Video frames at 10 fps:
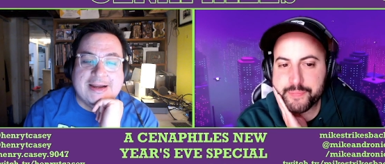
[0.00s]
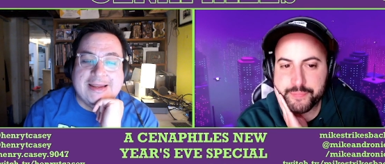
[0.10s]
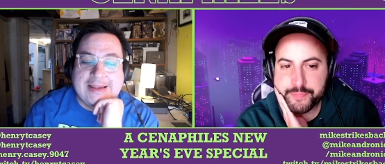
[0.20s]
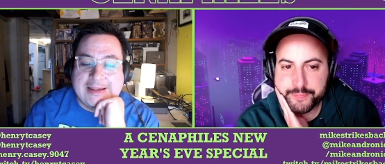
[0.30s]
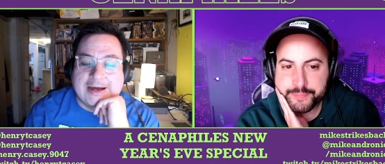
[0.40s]

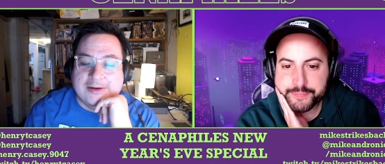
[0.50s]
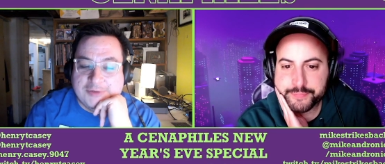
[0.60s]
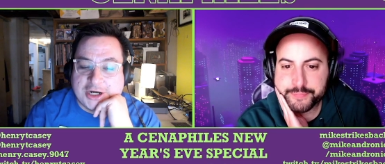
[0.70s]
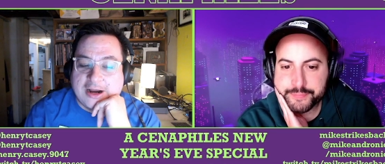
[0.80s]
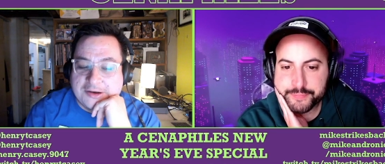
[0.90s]
Speaker 1: e uh,
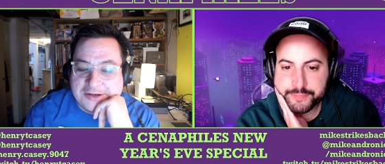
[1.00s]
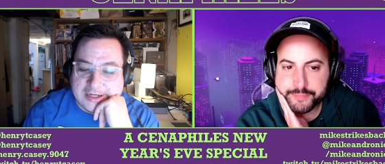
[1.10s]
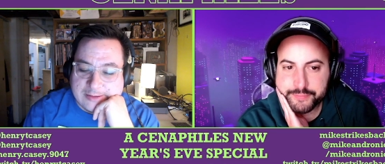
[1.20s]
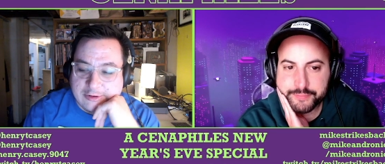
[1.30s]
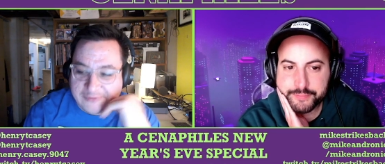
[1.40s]
John
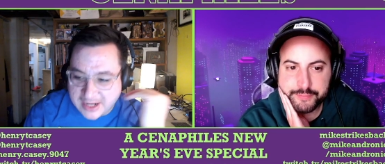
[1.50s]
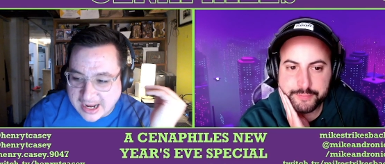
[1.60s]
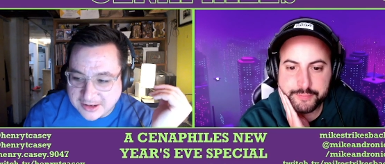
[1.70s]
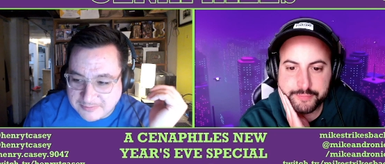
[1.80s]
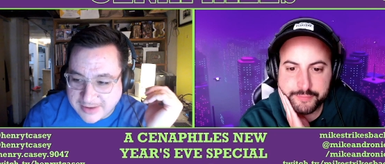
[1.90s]
Cena movie
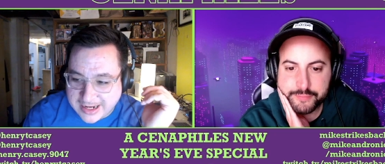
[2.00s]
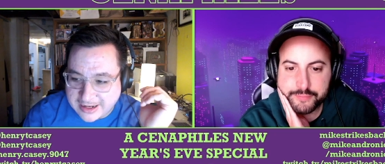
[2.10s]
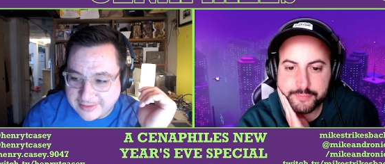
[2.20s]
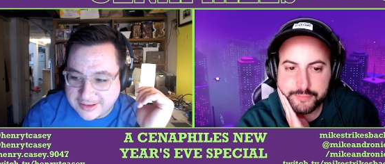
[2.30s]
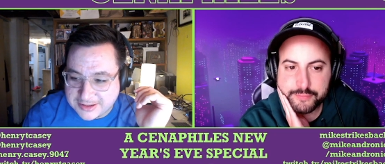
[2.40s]
has been
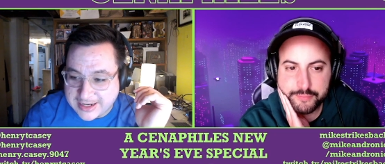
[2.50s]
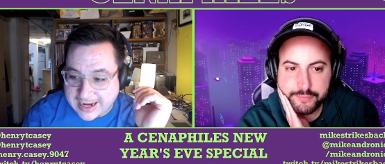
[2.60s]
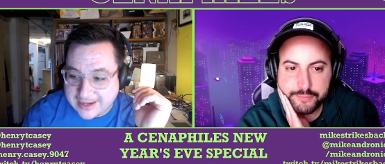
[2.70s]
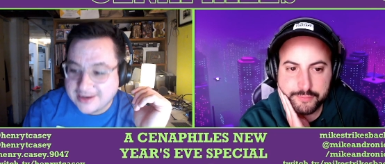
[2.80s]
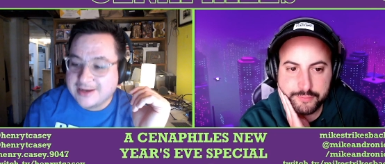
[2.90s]
to this
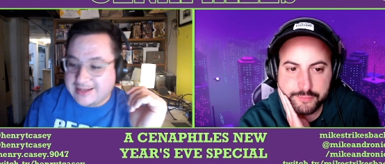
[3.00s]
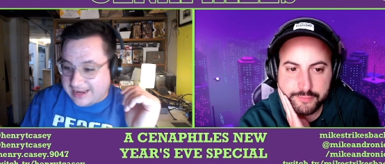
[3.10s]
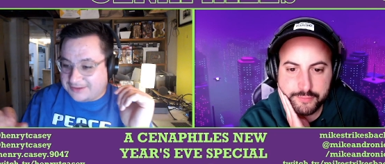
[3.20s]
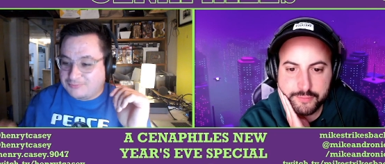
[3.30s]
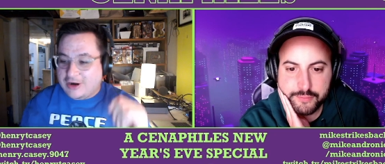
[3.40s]
date.
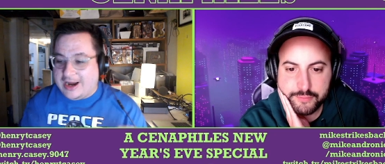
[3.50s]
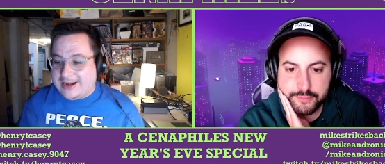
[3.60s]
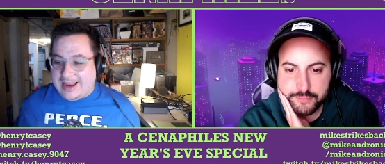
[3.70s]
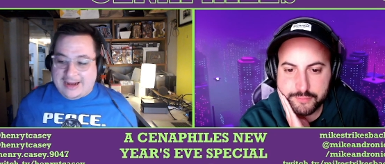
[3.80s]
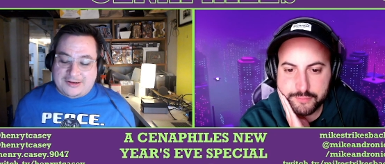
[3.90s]
Yes,
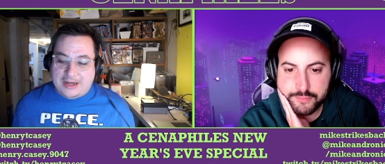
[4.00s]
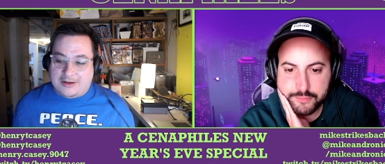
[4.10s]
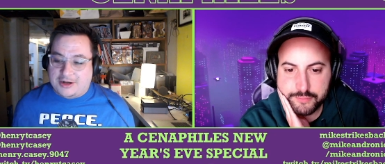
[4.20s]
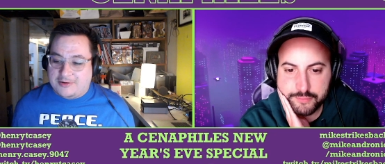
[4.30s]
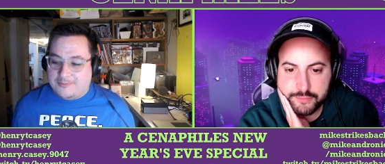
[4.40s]
Brian X.
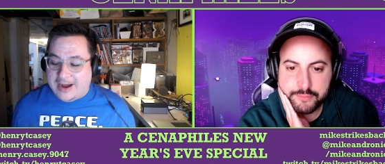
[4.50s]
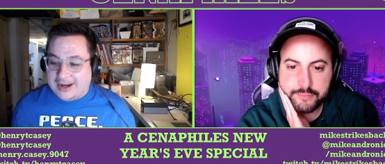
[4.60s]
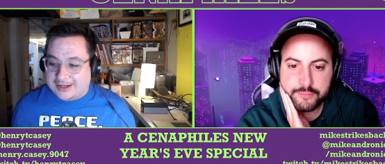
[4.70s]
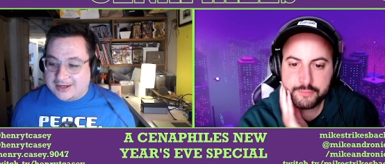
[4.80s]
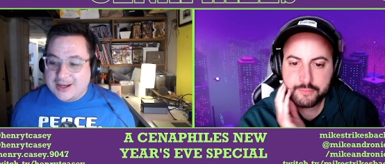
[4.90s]
Uh, sorry,
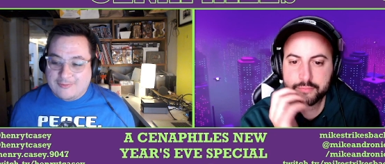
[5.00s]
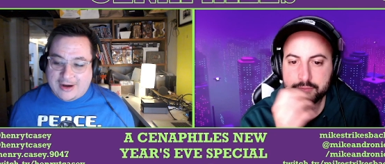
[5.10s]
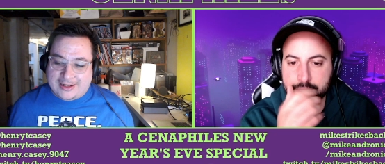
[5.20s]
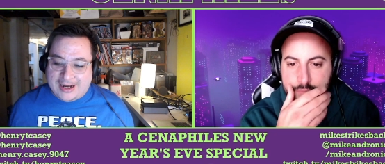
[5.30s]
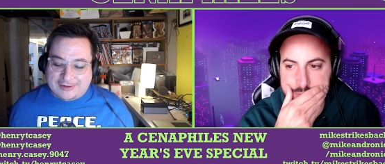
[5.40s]
Magan.
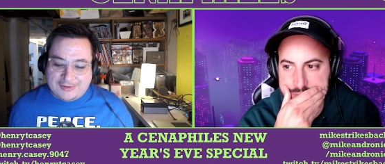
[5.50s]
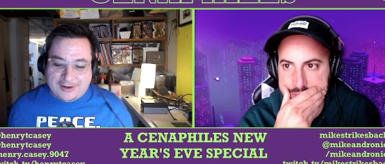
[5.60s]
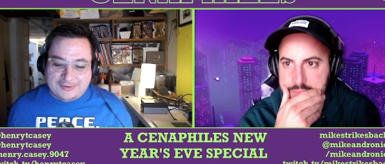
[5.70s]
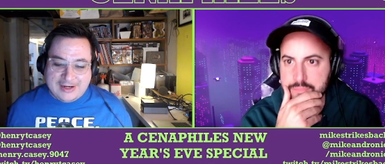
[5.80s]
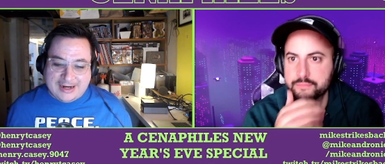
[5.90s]
Brian Cox was
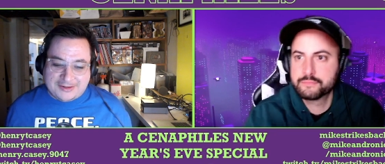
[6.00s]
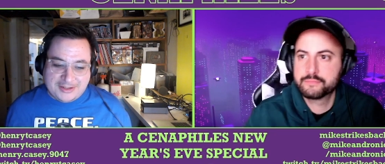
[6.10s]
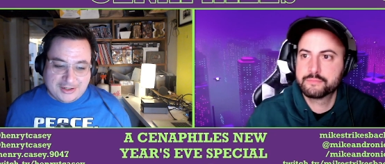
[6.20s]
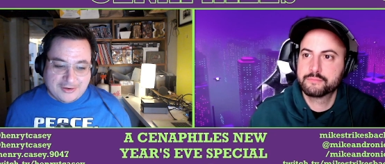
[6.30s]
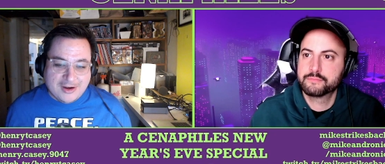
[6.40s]
also in X
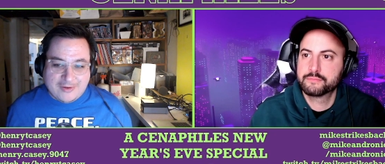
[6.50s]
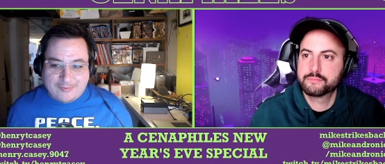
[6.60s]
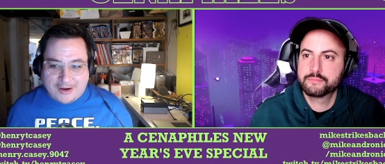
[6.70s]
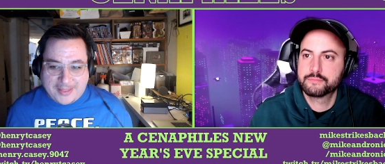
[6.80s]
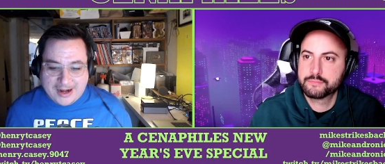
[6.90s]
two. We
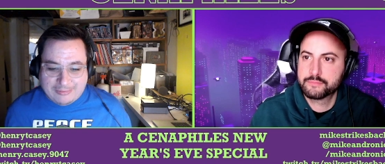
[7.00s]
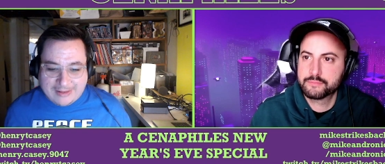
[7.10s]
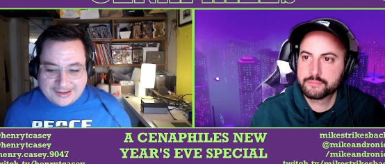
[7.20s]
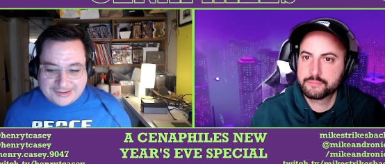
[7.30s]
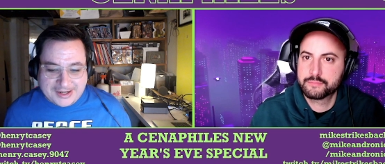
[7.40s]
brought that up
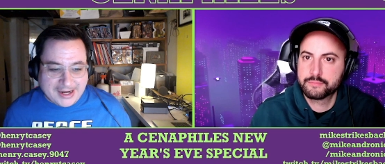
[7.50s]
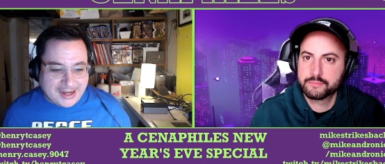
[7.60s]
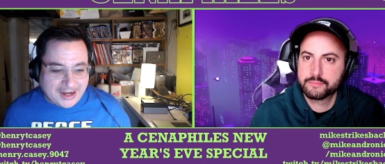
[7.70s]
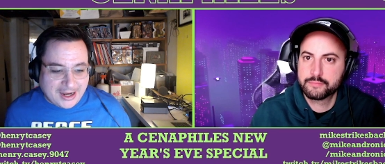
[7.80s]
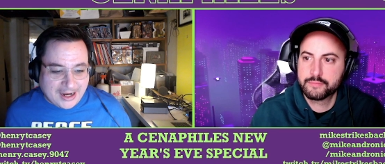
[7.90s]
last
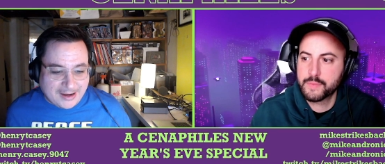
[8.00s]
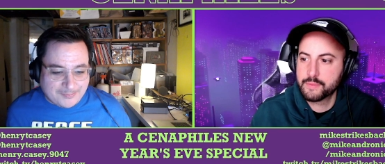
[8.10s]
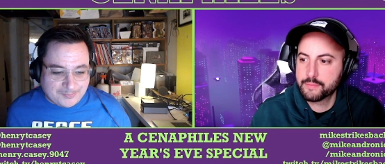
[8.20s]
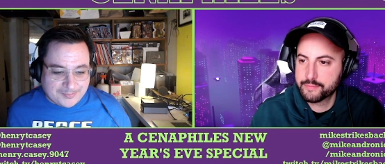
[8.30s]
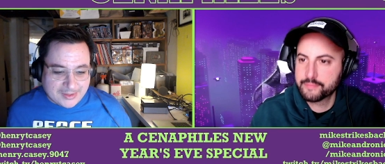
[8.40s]
night.
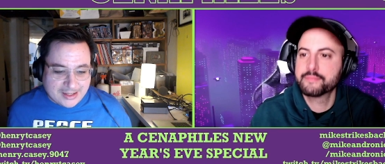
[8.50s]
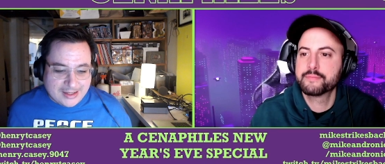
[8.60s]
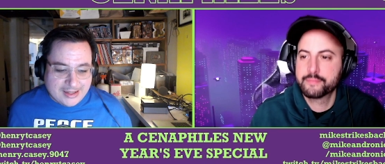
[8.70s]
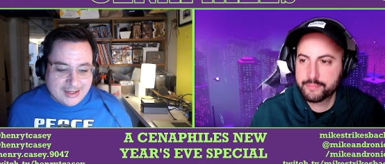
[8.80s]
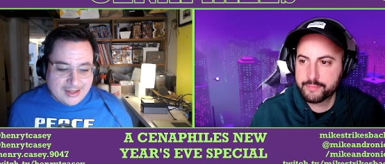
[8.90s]
Um,
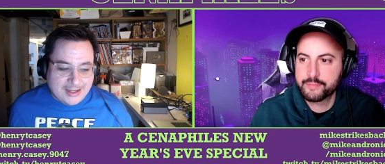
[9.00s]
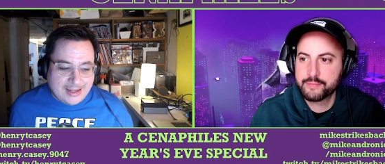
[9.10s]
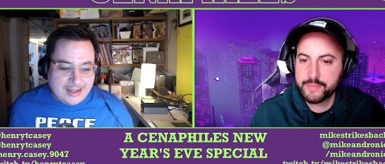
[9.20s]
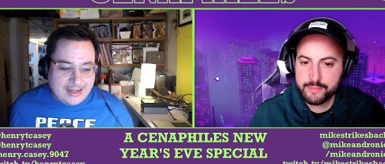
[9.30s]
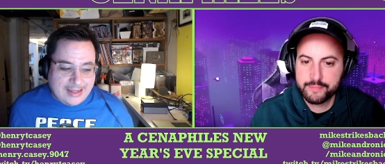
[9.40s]

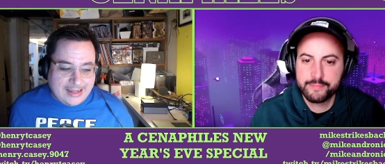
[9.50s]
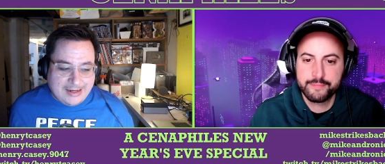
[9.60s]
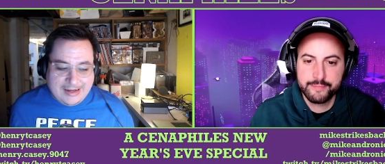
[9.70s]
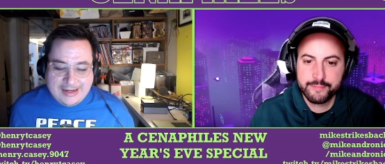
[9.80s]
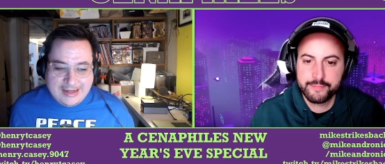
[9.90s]

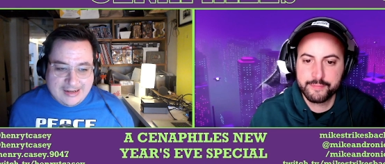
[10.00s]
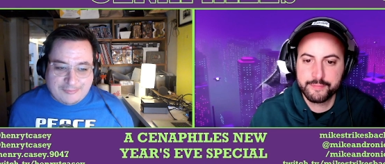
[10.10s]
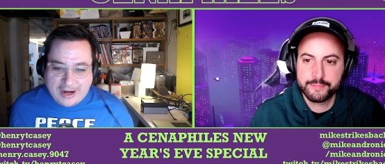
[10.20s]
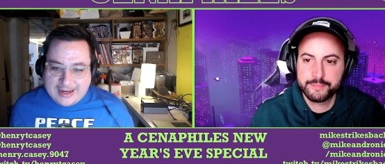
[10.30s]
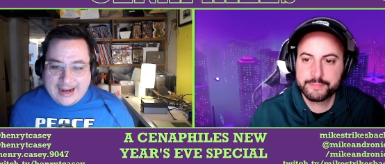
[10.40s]
it, he
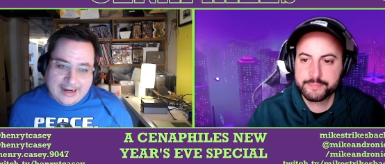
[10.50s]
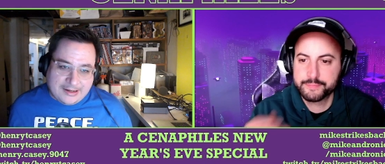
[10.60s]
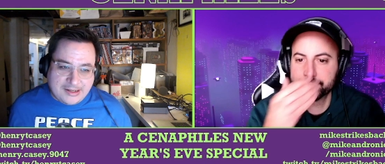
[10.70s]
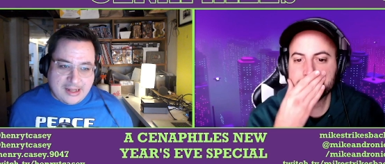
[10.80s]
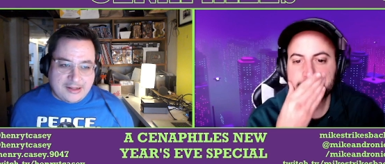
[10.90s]
Brian
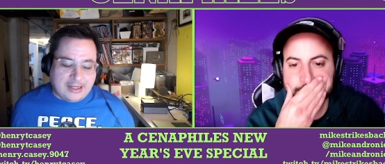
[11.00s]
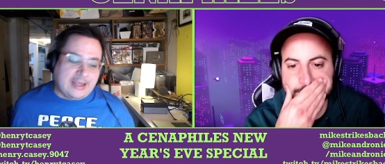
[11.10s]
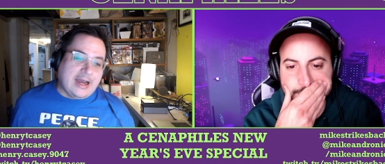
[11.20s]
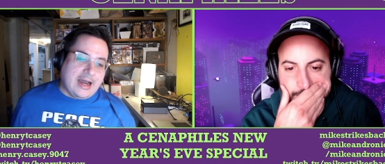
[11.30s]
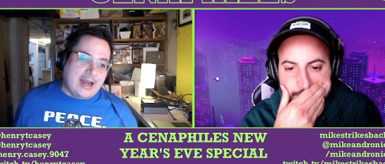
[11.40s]
Cox is a
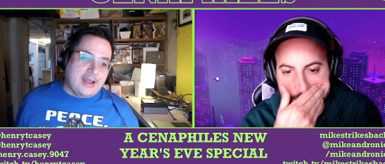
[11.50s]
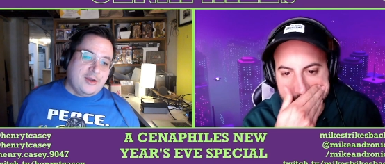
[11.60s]
guy